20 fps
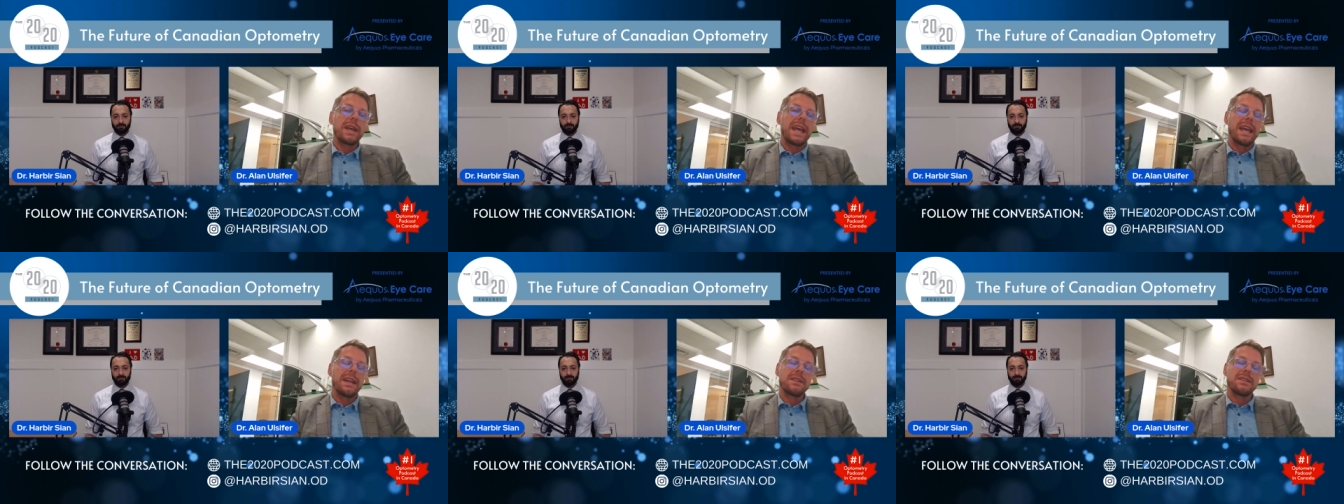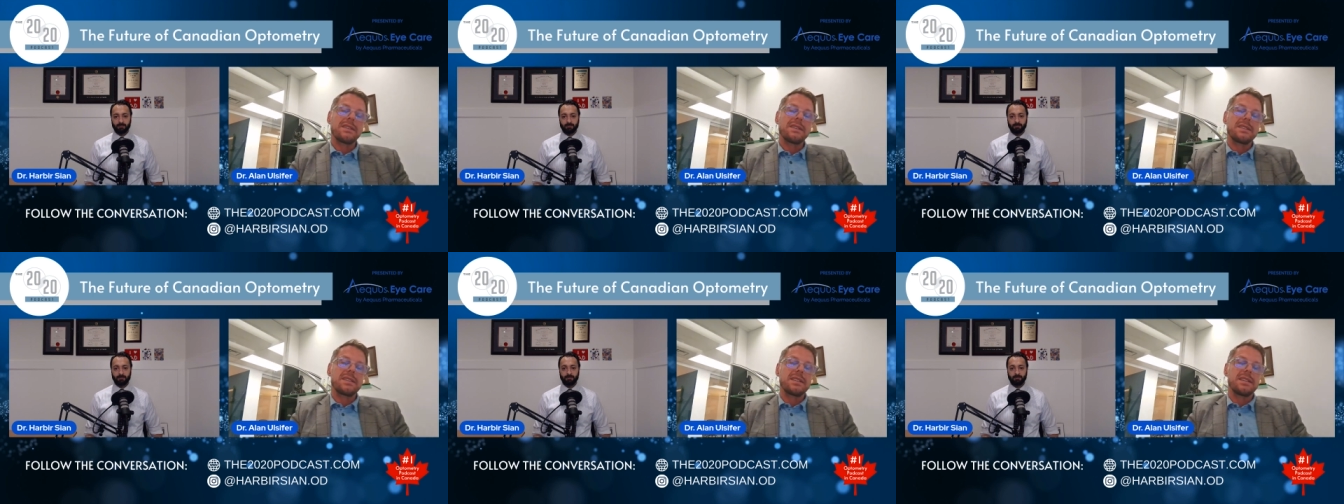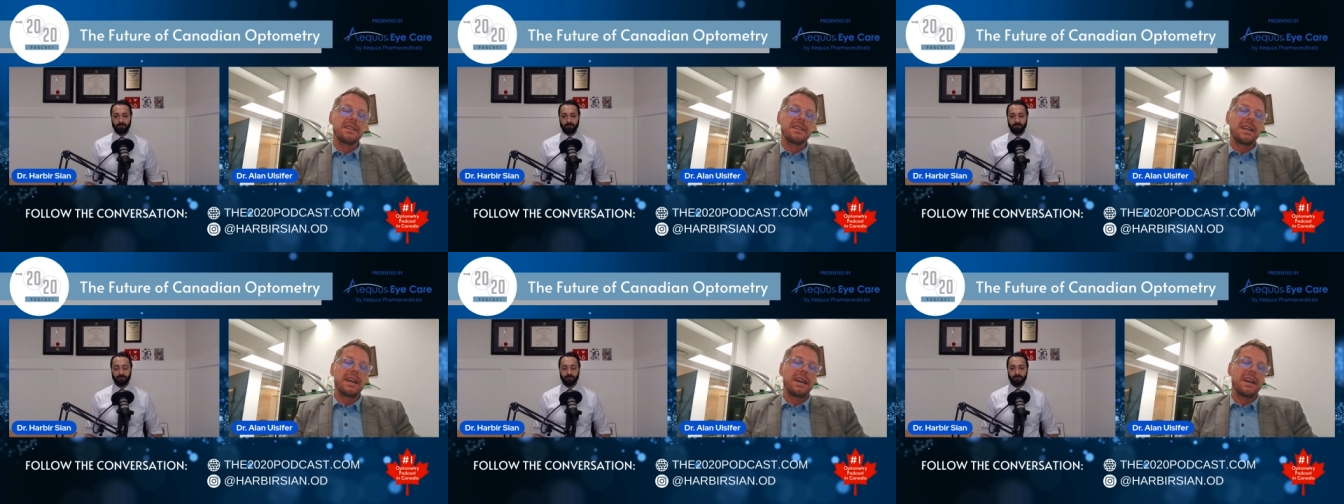
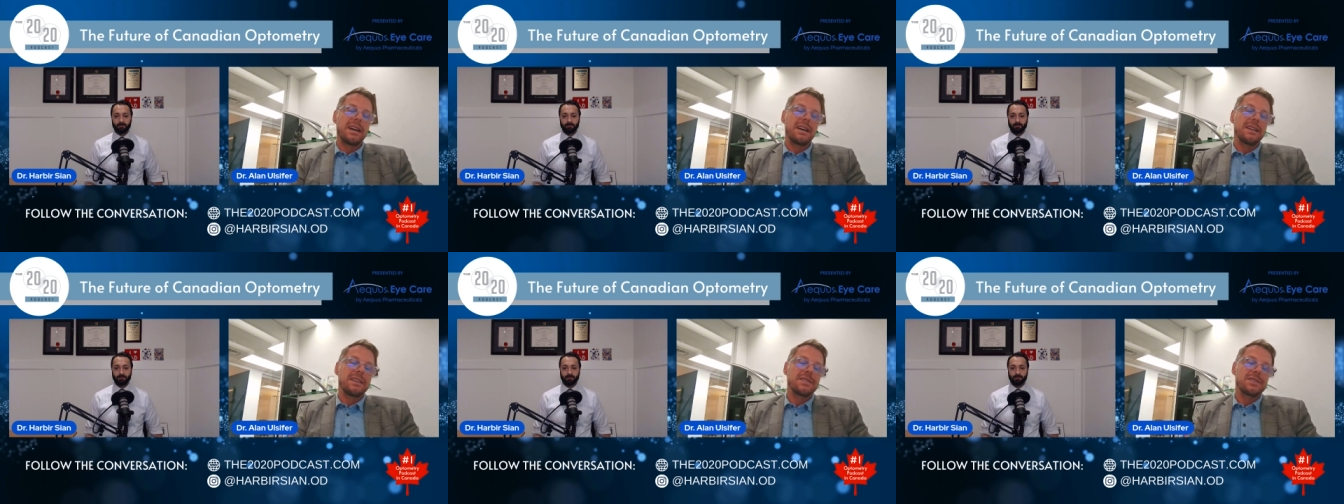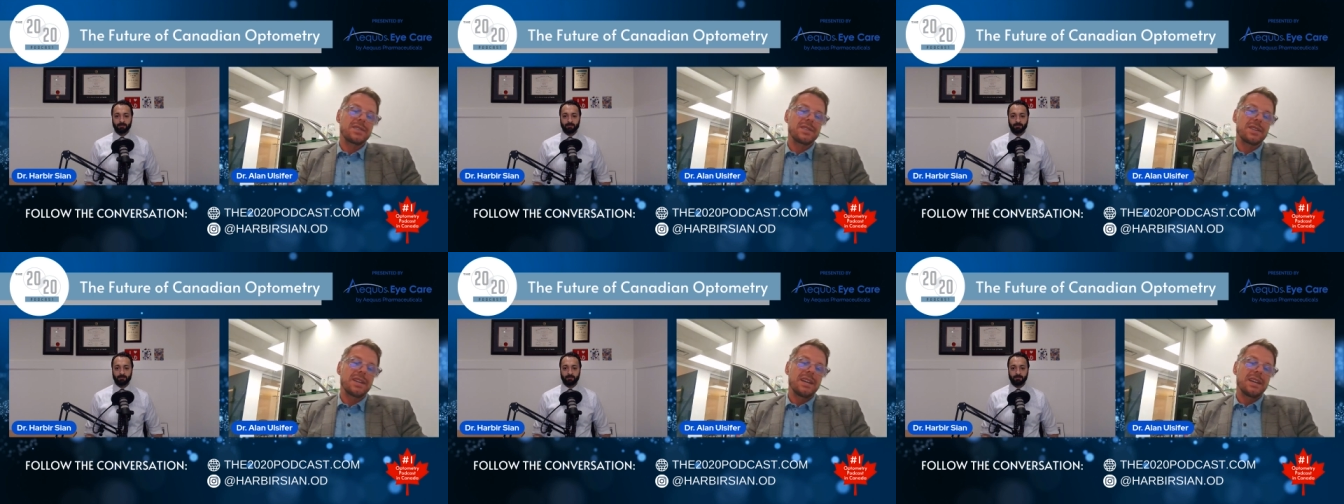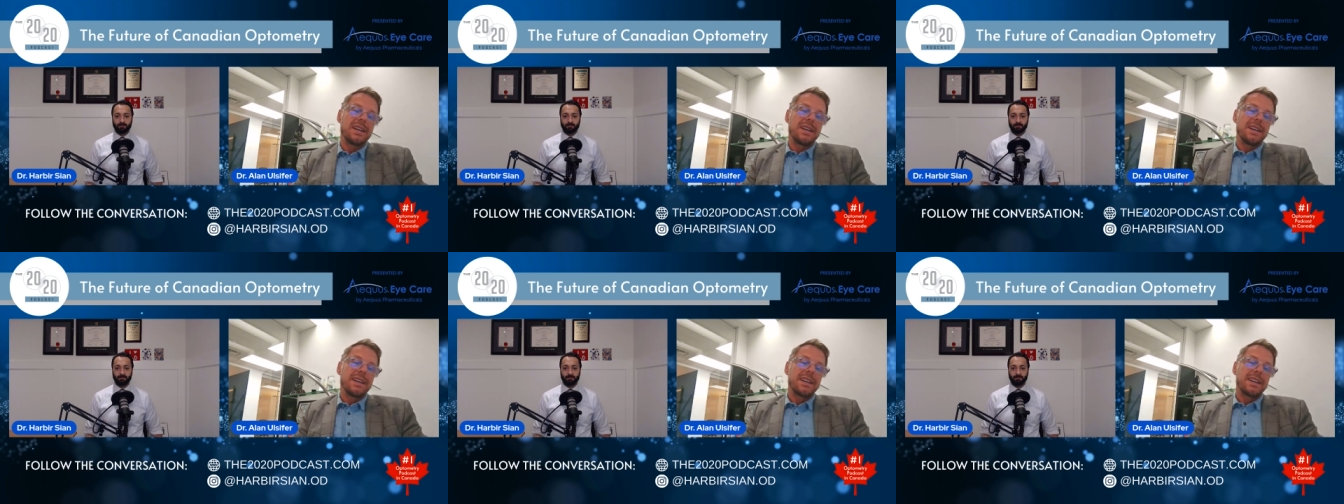entity has
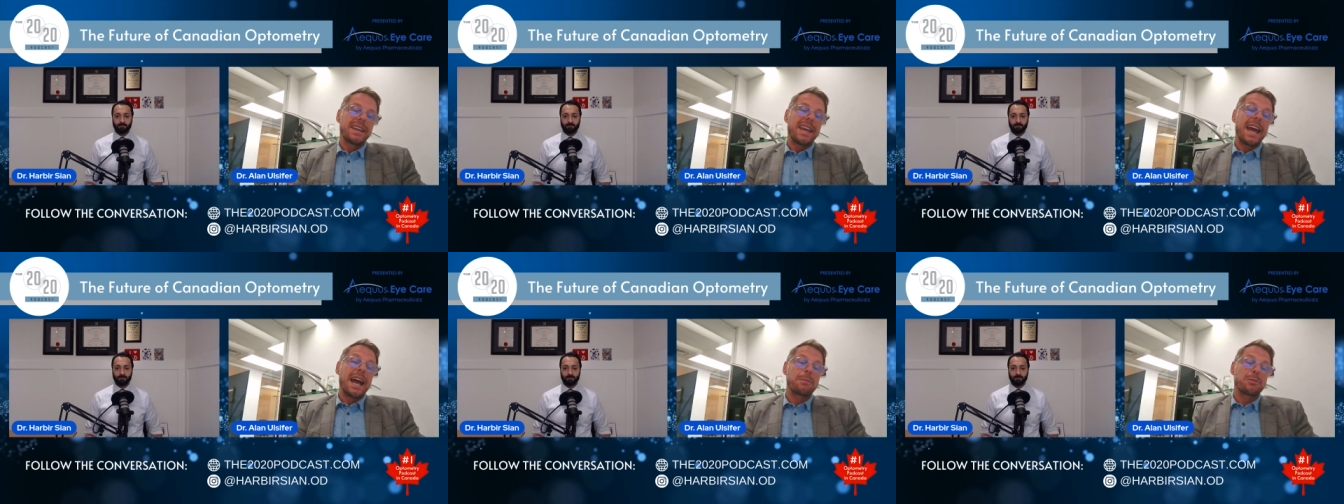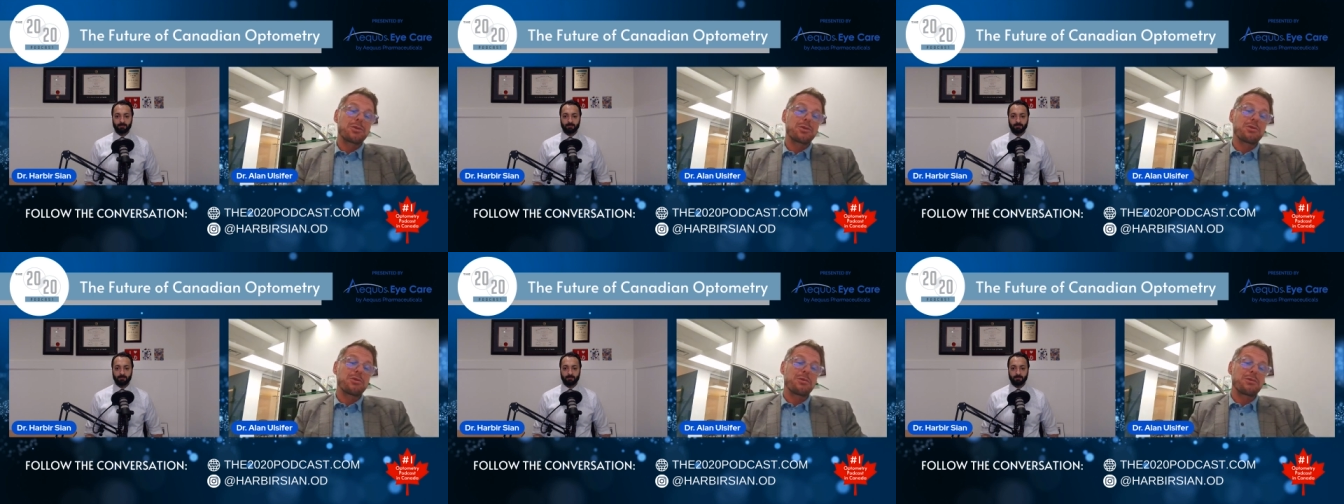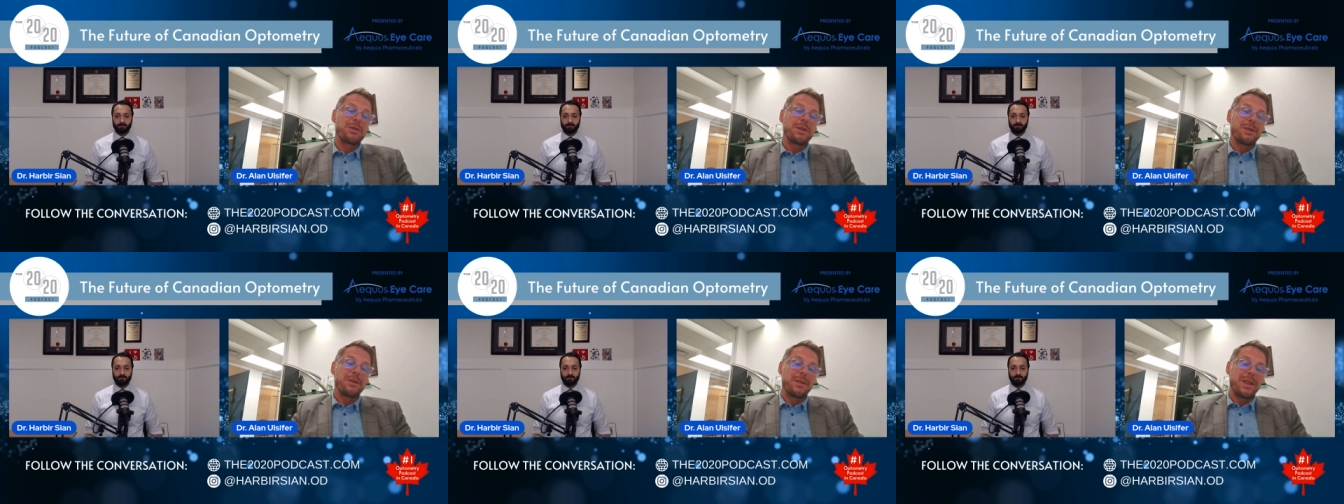
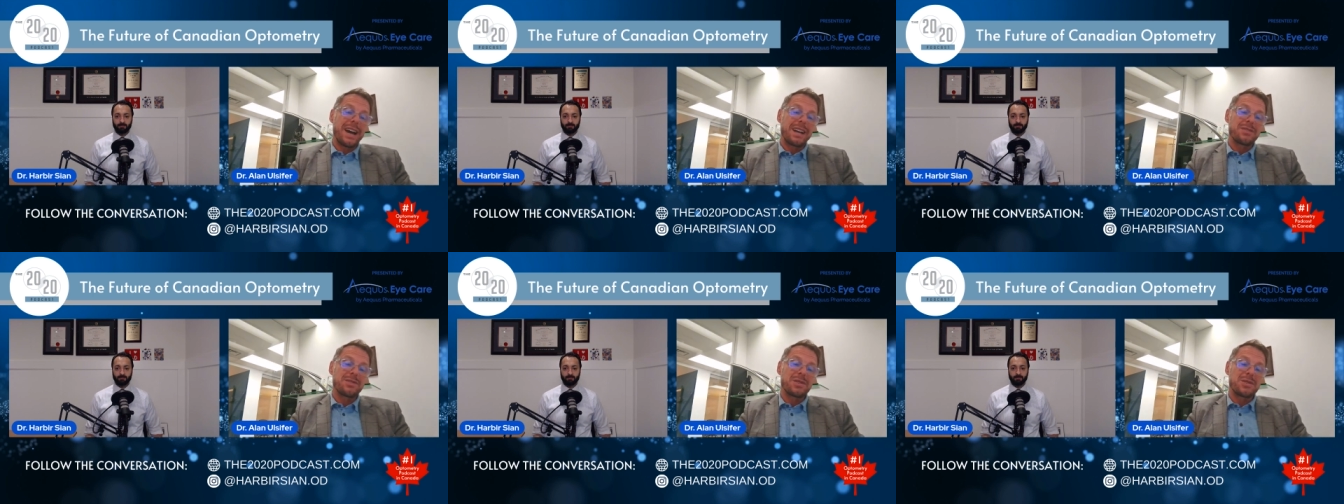captured that.